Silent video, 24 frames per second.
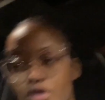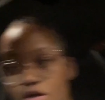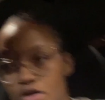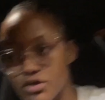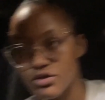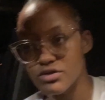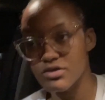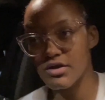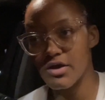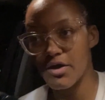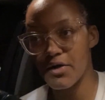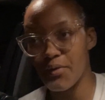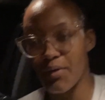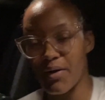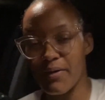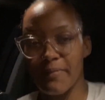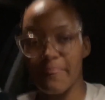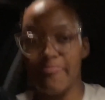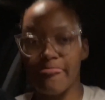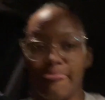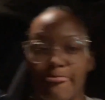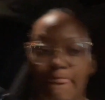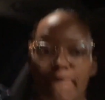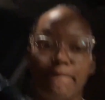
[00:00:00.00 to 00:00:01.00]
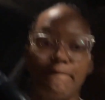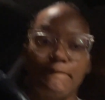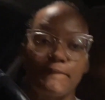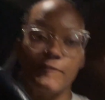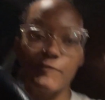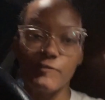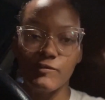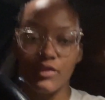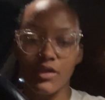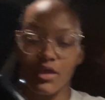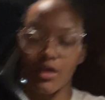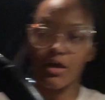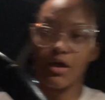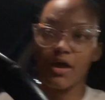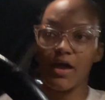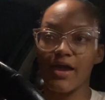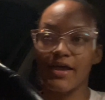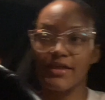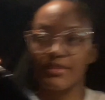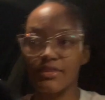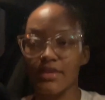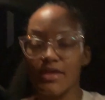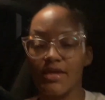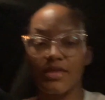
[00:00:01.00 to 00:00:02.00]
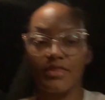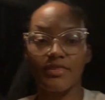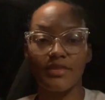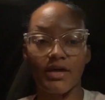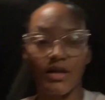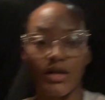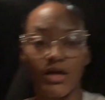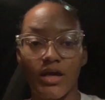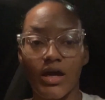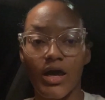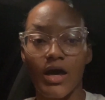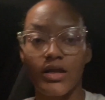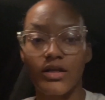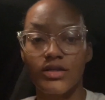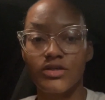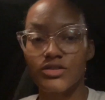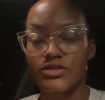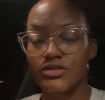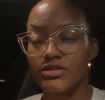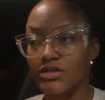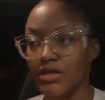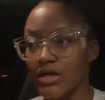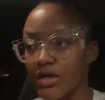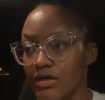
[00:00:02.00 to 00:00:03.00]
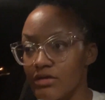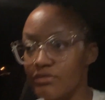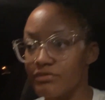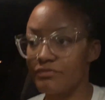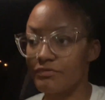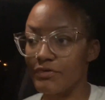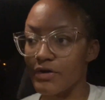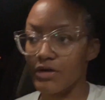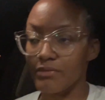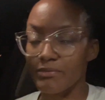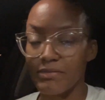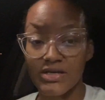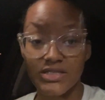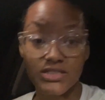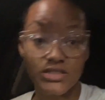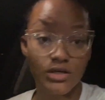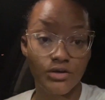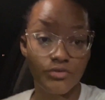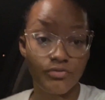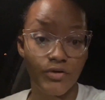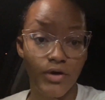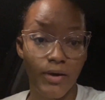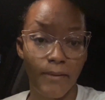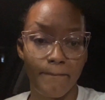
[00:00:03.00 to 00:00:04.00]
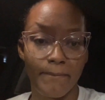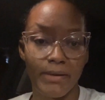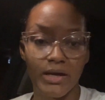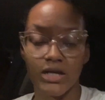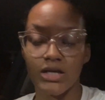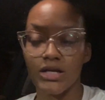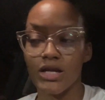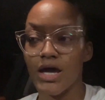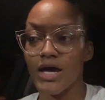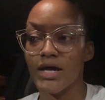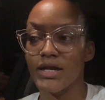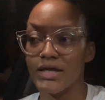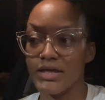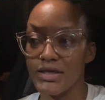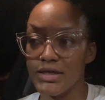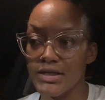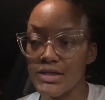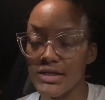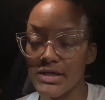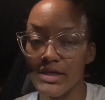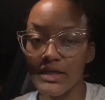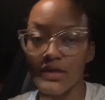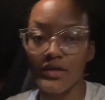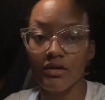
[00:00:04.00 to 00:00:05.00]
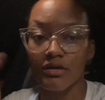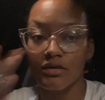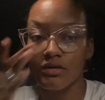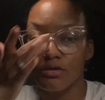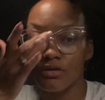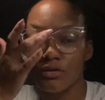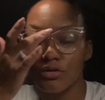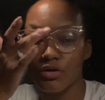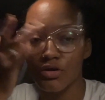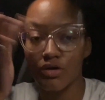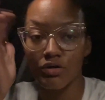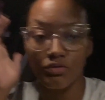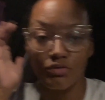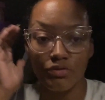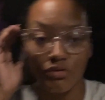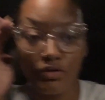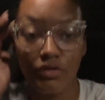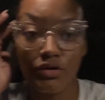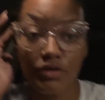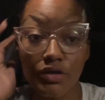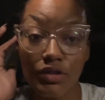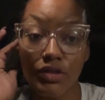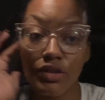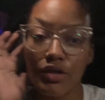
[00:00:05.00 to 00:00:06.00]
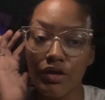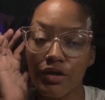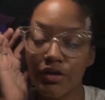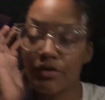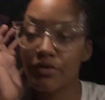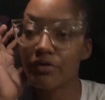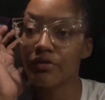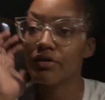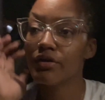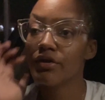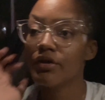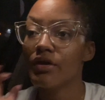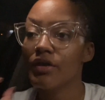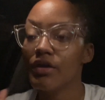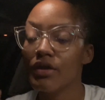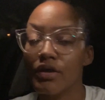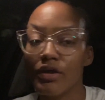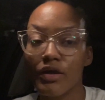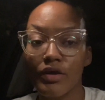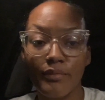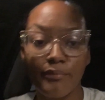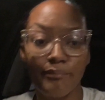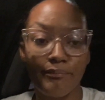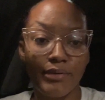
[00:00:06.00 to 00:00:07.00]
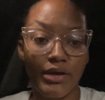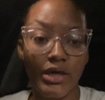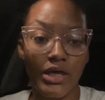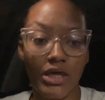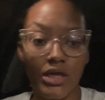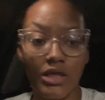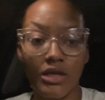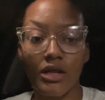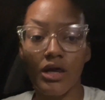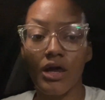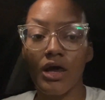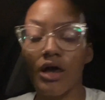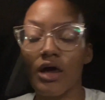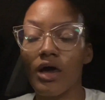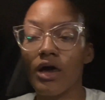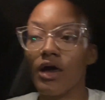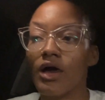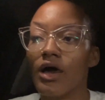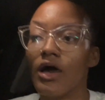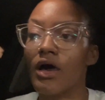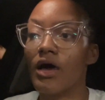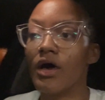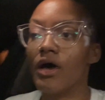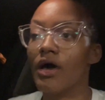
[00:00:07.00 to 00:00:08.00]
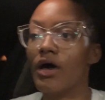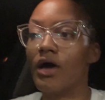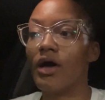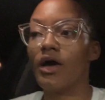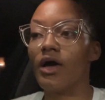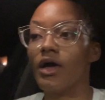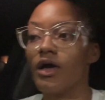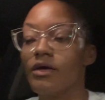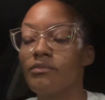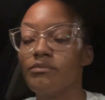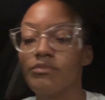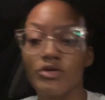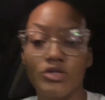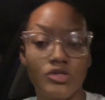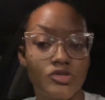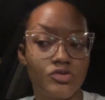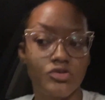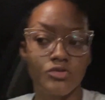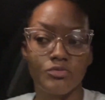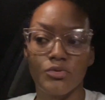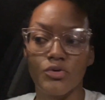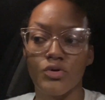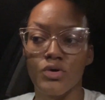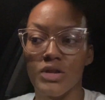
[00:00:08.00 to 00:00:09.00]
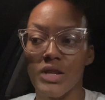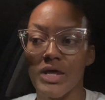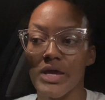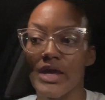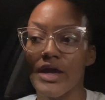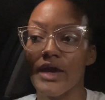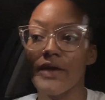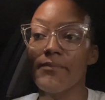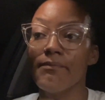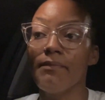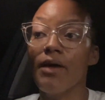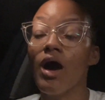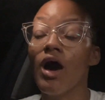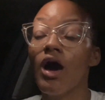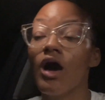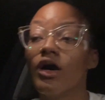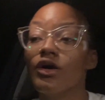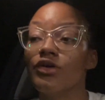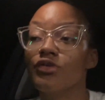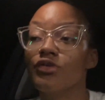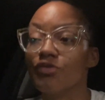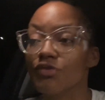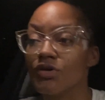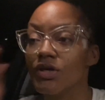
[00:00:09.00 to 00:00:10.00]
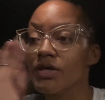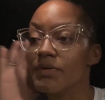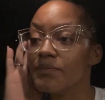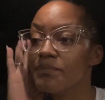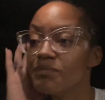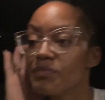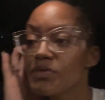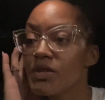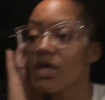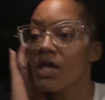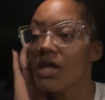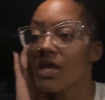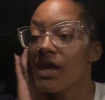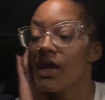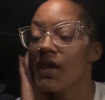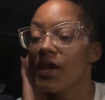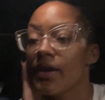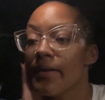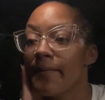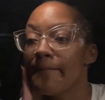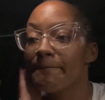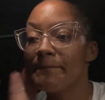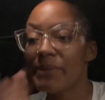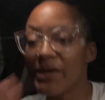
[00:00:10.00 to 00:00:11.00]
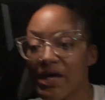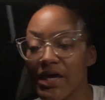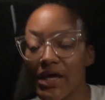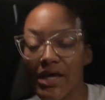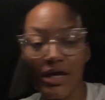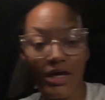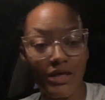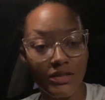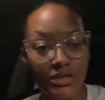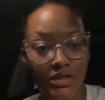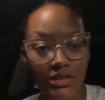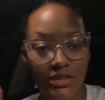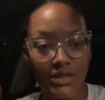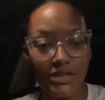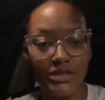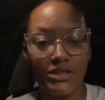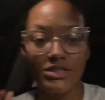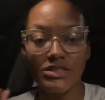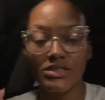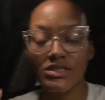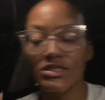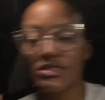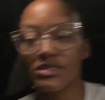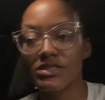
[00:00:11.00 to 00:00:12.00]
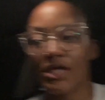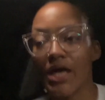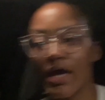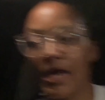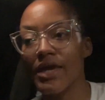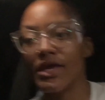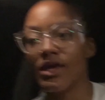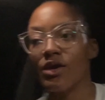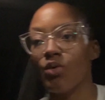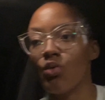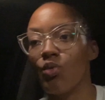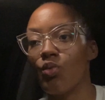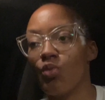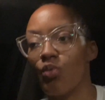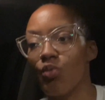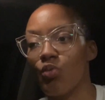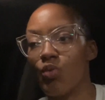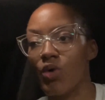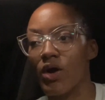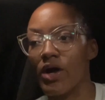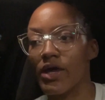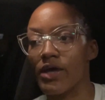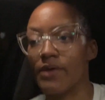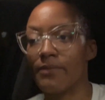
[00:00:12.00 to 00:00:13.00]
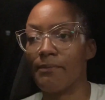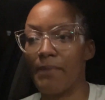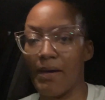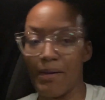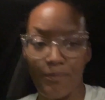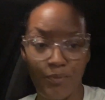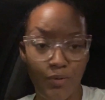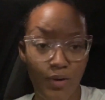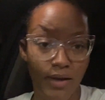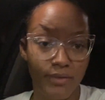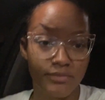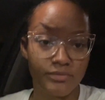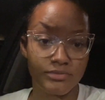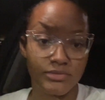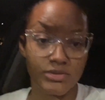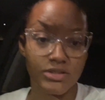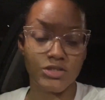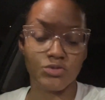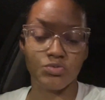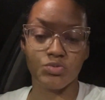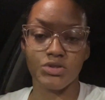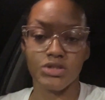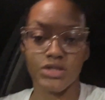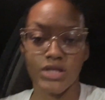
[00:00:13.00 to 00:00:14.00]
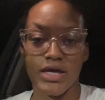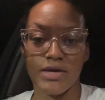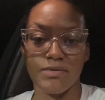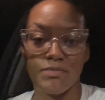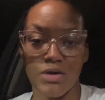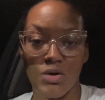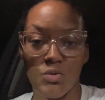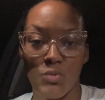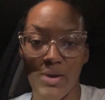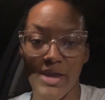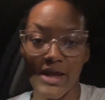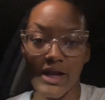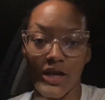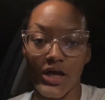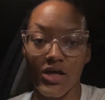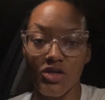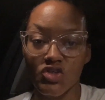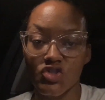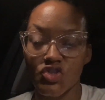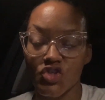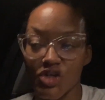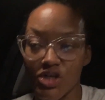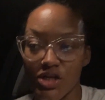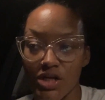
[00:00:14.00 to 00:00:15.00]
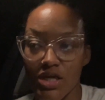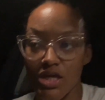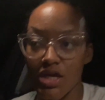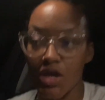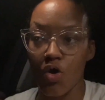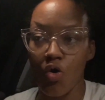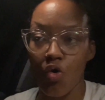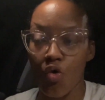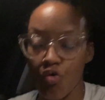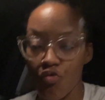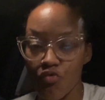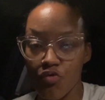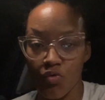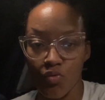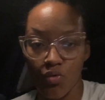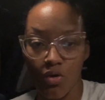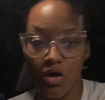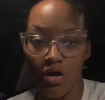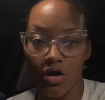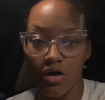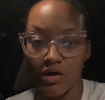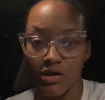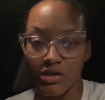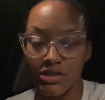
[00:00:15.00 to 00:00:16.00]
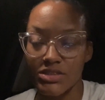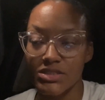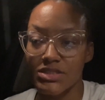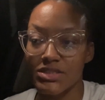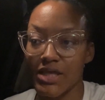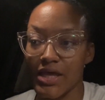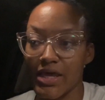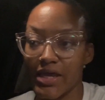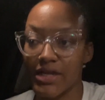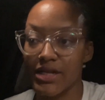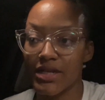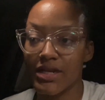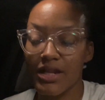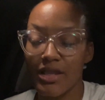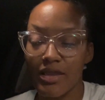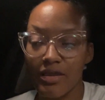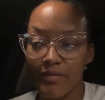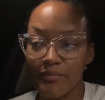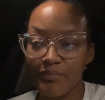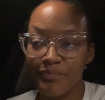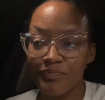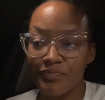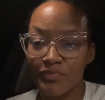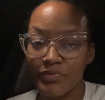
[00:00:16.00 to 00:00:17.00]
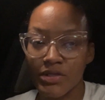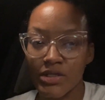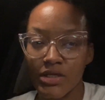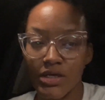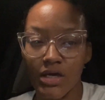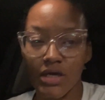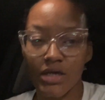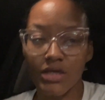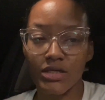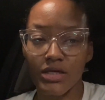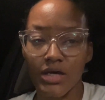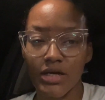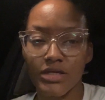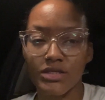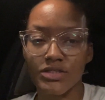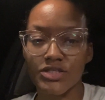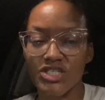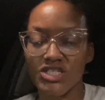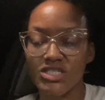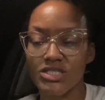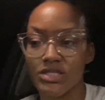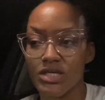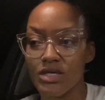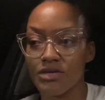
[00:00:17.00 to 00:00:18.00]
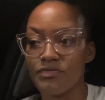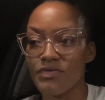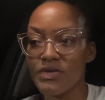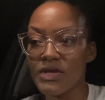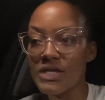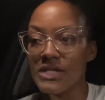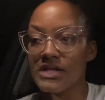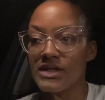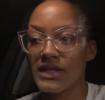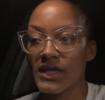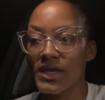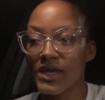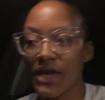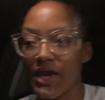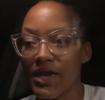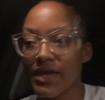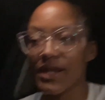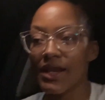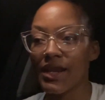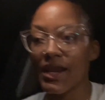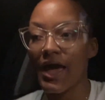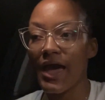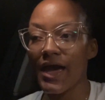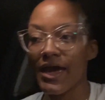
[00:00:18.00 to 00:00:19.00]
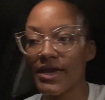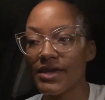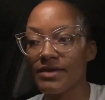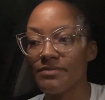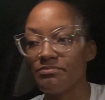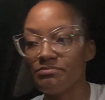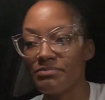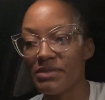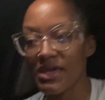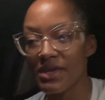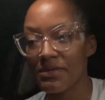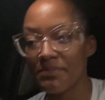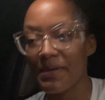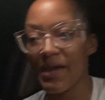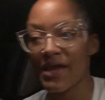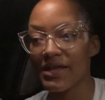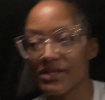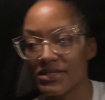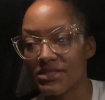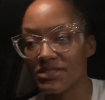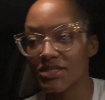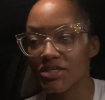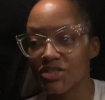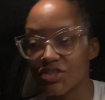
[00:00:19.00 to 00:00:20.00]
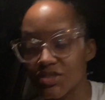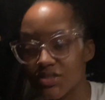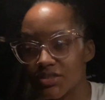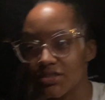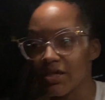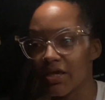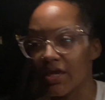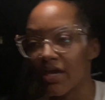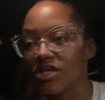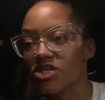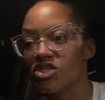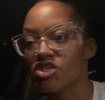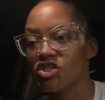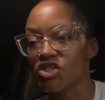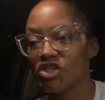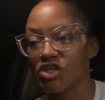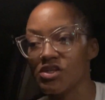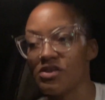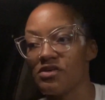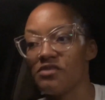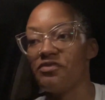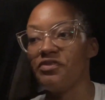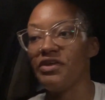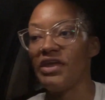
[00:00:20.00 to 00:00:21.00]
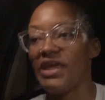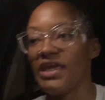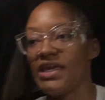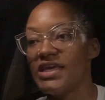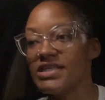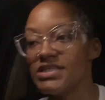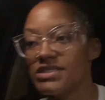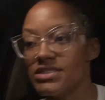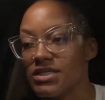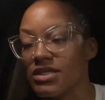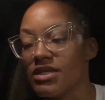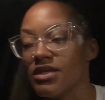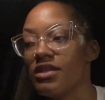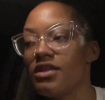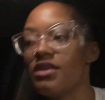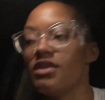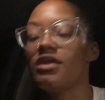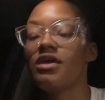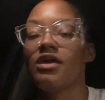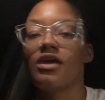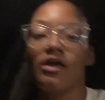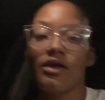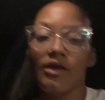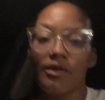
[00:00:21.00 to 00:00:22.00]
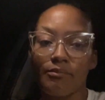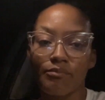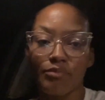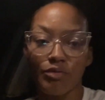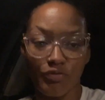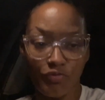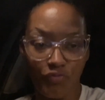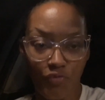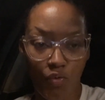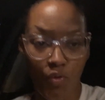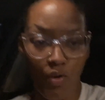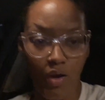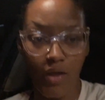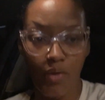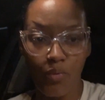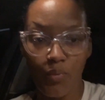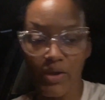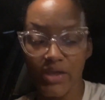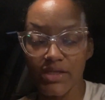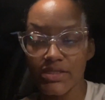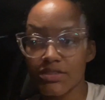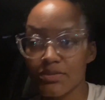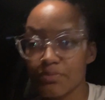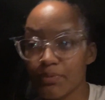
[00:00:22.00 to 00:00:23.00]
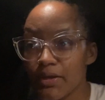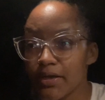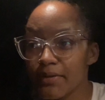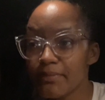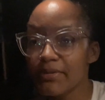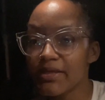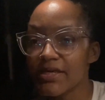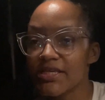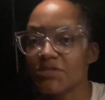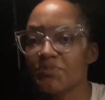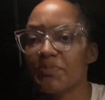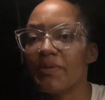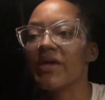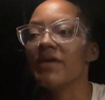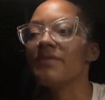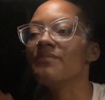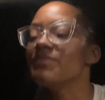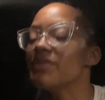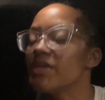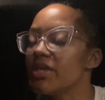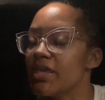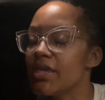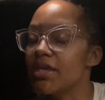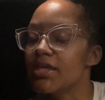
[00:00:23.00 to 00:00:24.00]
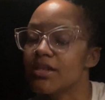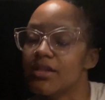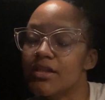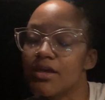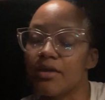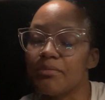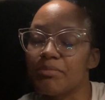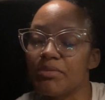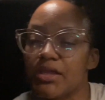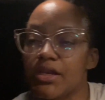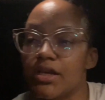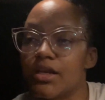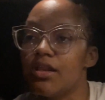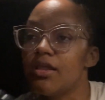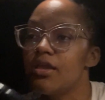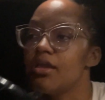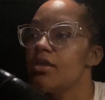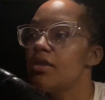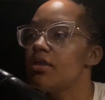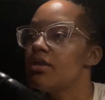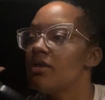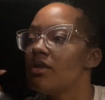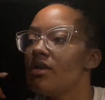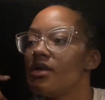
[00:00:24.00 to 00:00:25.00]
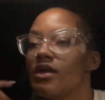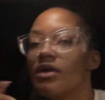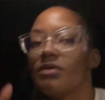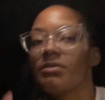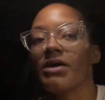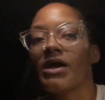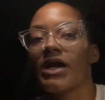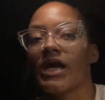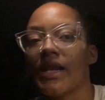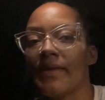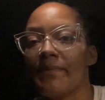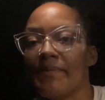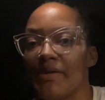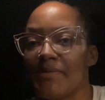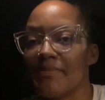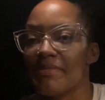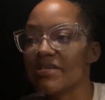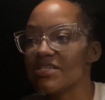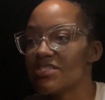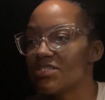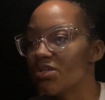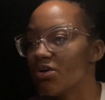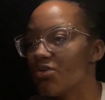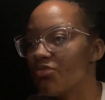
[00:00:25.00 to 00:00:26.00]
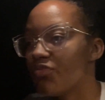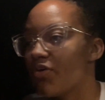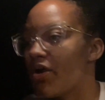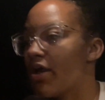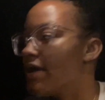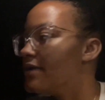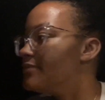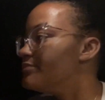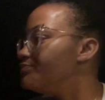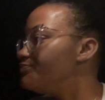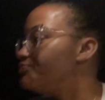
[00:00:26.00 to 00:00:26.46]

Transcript: So I think that I kind of just like fucked myself up by not eating, you know, earlier. But I'm miserable. Like I'm hungry. But I think like this is like what my problem is with like my weight loss journey overall is that I, I just give in. Like I, I make bad decisions. Like I should have eaten before I went to Publix. But again, I mean, I'm not going to beat myself up.